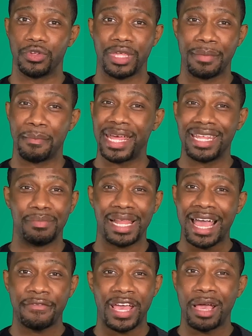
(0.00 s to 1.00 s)
that many
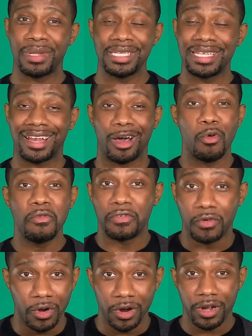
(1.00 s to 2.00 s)
black families had hoped
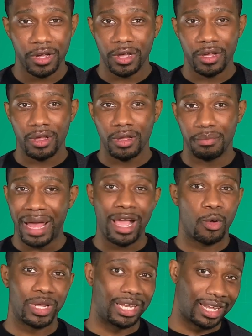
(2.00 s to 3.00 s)
for
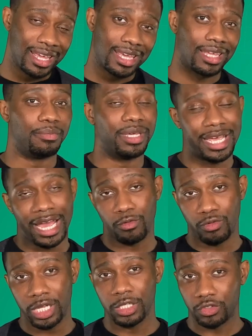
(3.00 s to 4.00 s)
back when Lincoln began
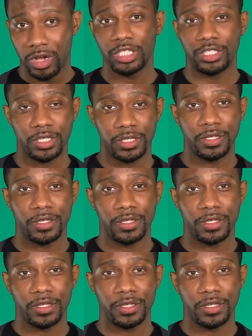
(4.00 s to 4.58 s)
Reconstruction.